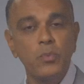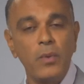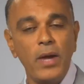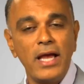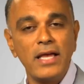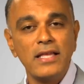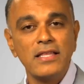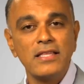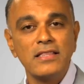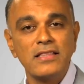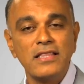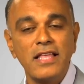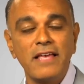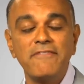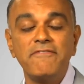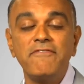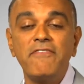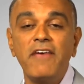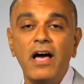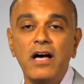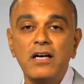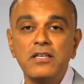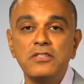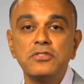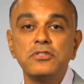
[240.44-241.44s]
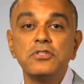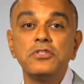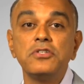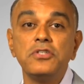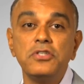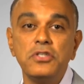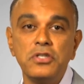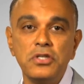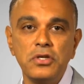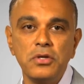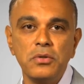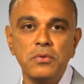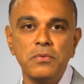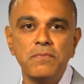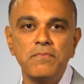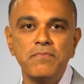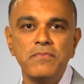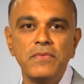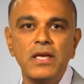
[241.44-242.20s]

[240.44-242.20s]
way they value you.